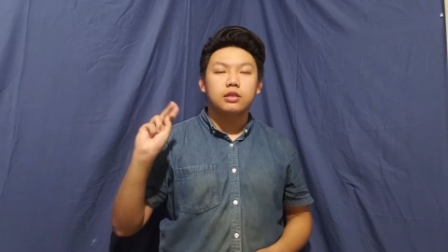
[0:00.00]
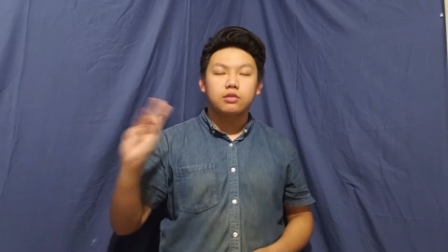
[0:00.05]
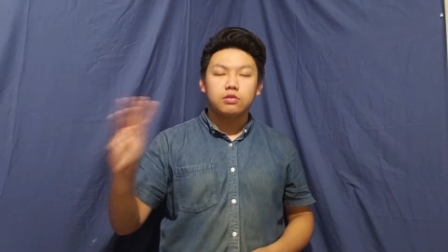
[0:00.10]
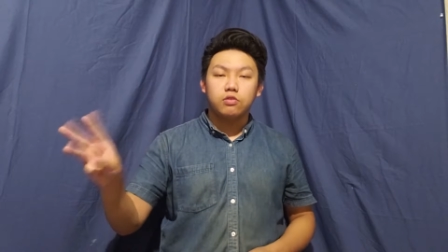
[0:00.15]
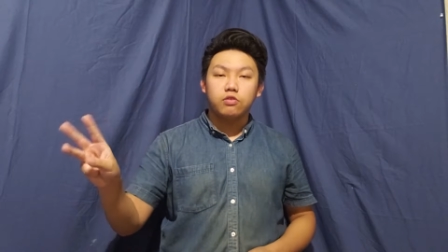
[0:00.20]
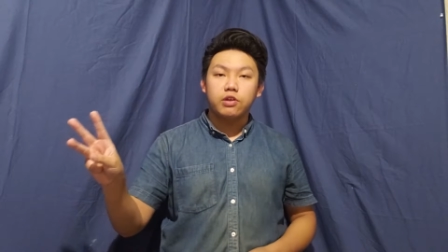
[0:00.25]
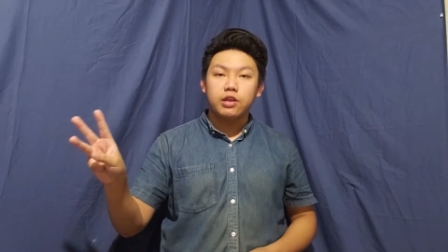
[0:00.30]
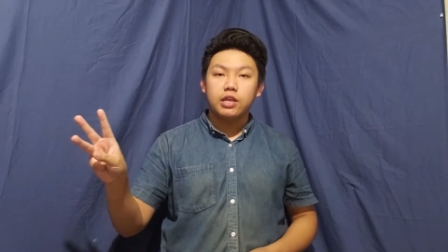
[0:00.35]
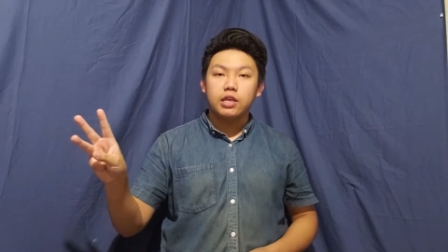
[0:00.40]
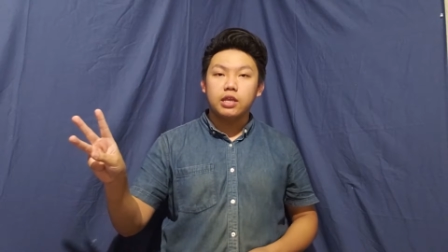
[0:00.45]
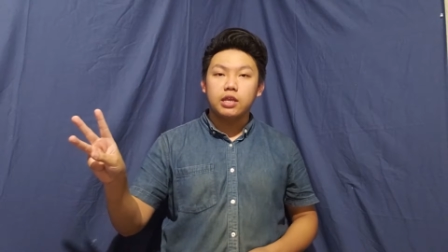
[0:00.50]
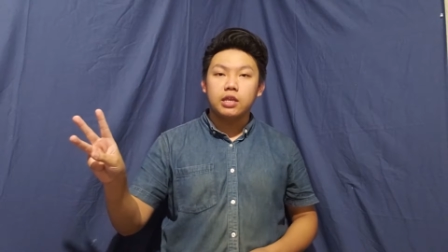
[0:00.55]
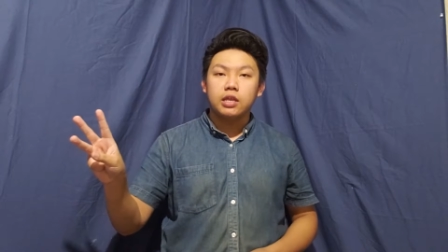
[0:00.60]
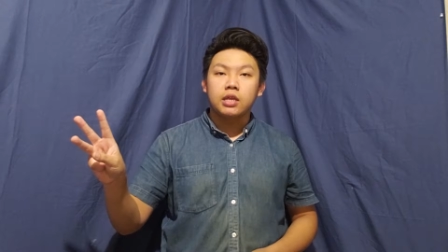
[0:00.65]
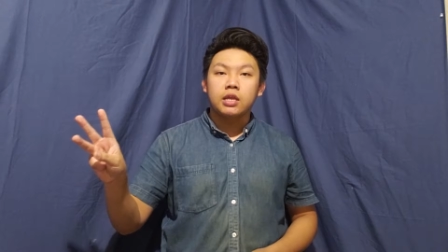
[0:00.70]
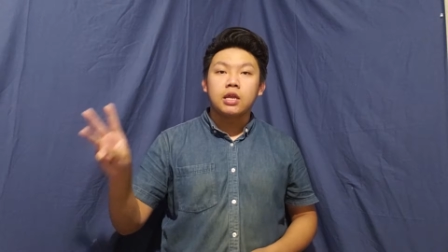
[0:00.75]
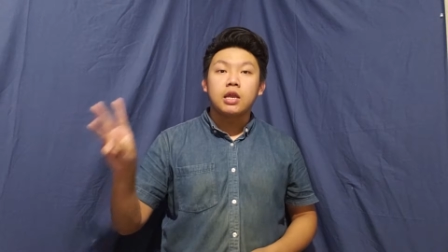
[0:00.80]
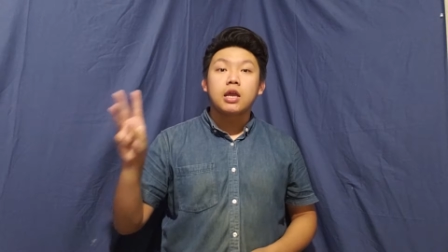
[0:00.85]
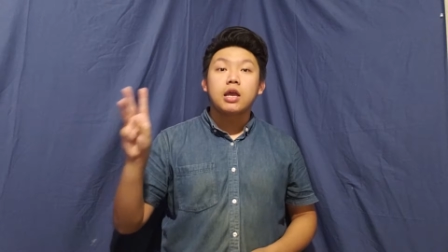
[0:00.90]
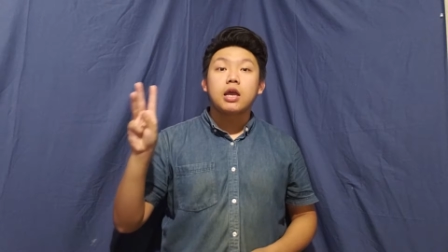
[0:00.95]
3,
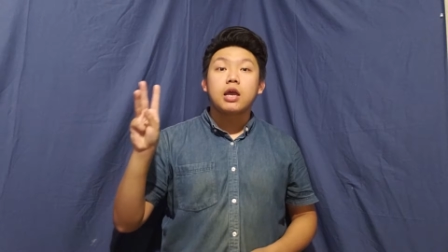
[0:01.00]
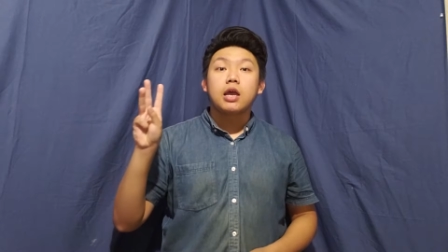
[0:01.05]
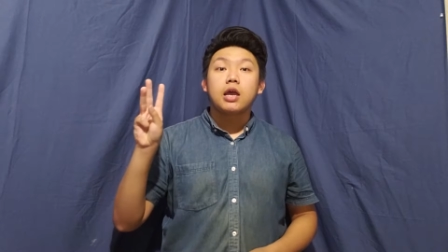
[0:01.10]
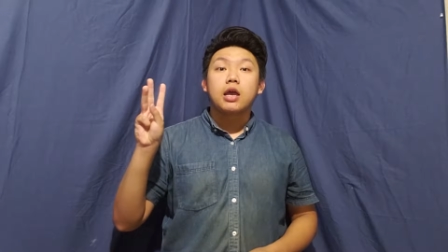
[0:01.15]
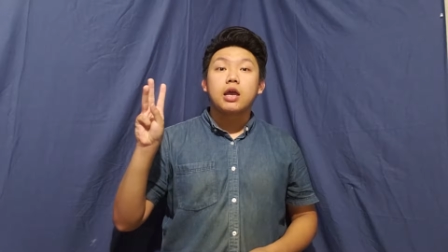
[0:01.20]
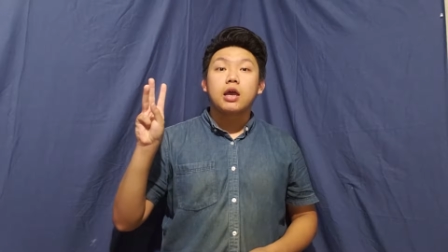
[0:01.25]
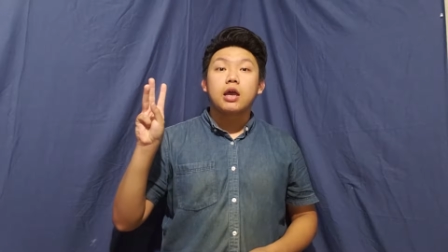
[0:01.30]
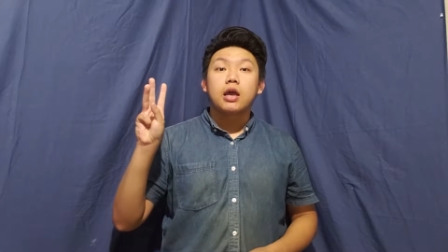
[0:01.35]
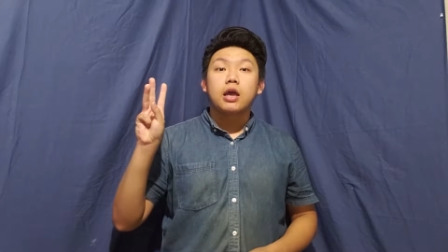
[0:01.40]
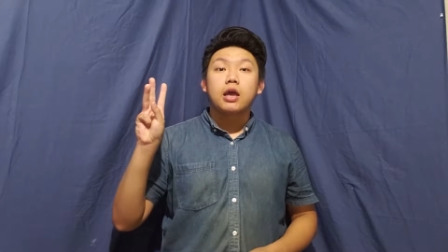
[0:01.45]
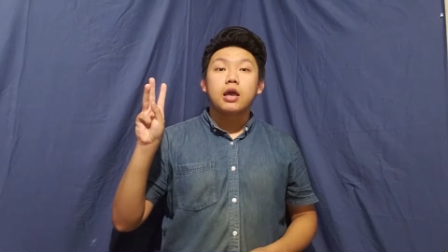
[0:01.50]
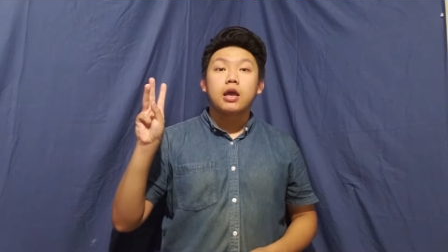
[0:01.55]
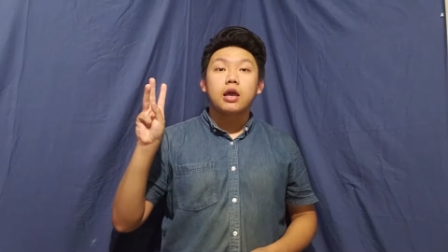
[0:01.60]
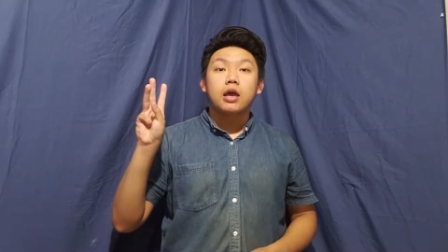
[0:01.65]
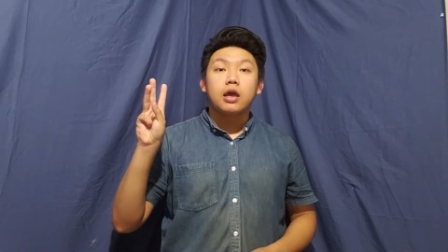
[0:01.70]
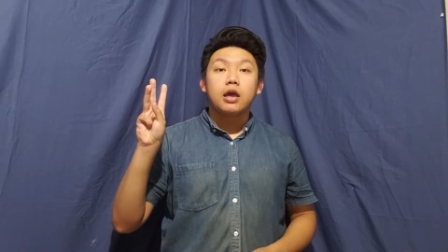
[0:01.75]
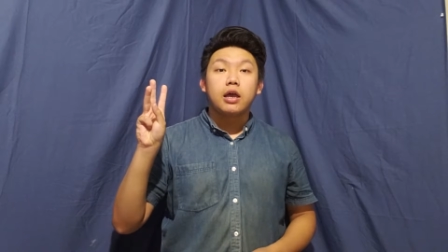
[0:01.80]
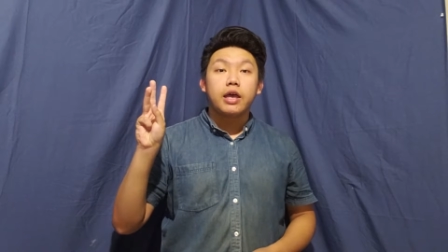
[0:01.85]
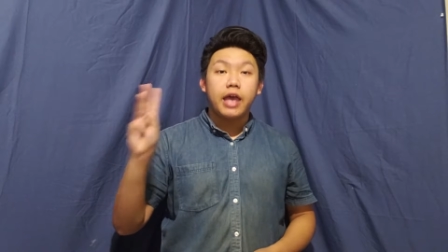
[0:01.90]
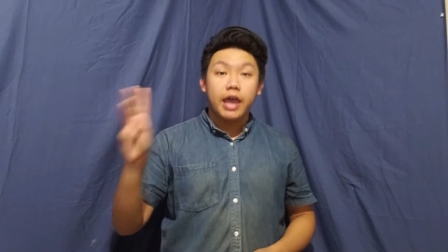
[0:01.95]

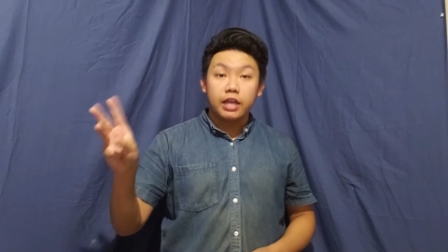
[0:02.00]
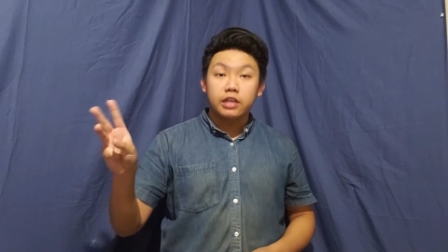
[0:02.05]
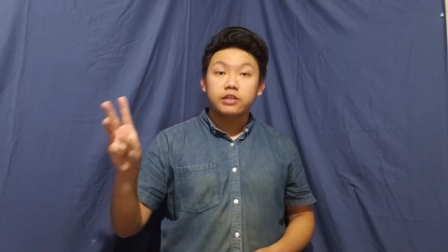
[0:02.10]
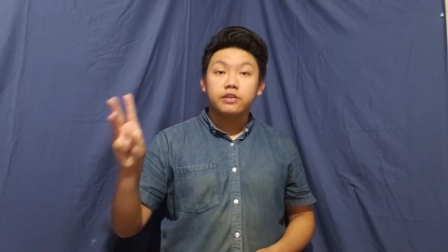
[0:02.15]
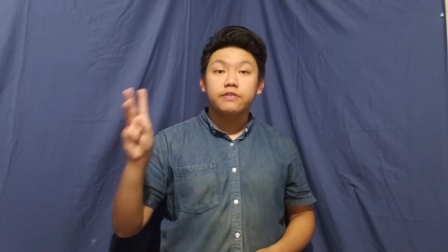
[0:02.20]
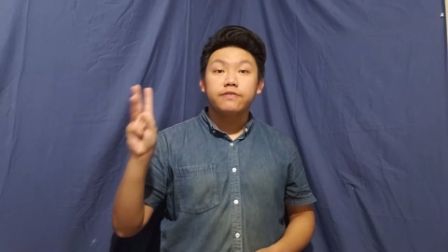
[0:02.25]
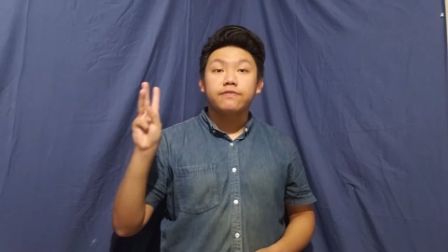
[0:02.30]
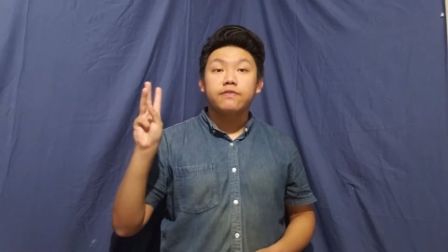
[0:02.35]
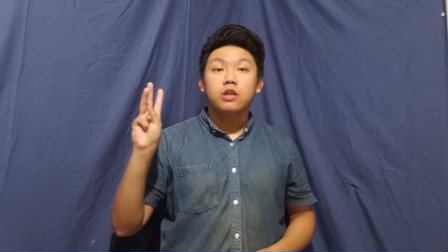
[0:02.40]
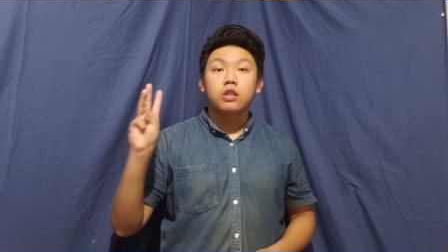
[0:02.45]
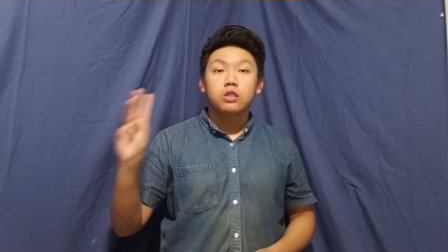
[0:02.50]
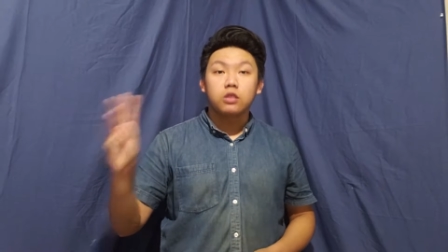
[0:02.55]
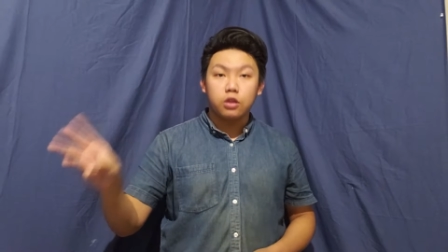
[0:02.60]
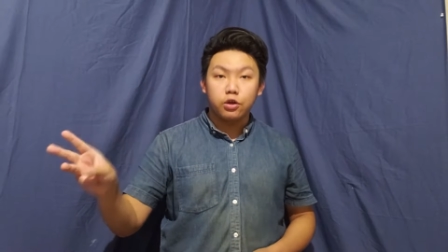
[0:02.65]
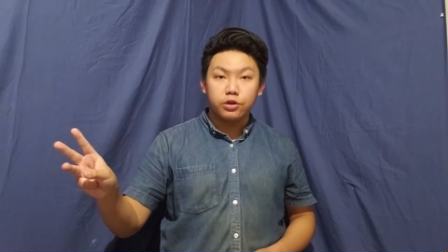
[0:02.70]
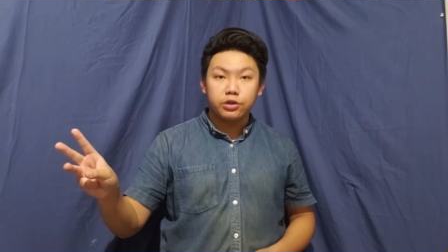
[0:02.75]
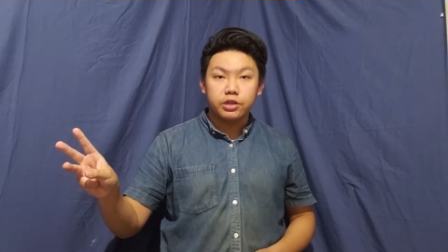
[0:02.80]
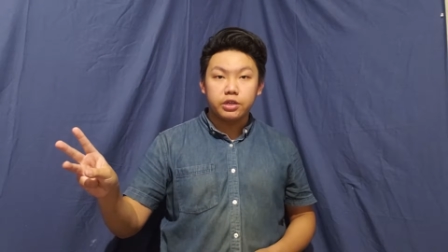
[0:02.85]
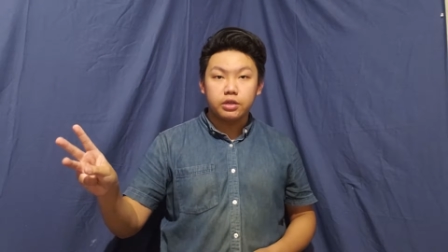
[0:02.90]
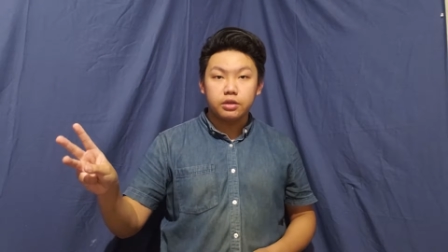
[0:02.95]
active
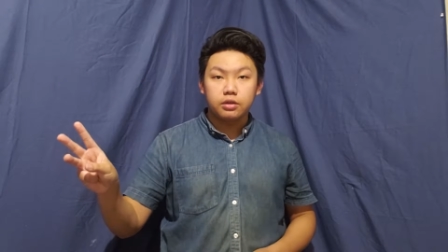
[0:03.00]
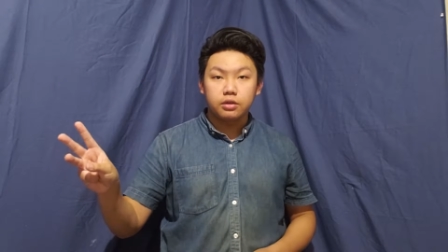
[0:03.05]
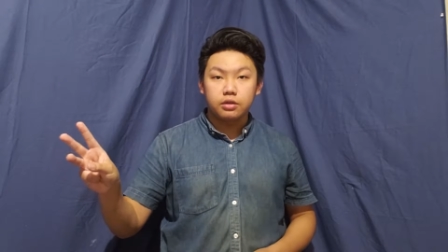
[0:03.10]
learning.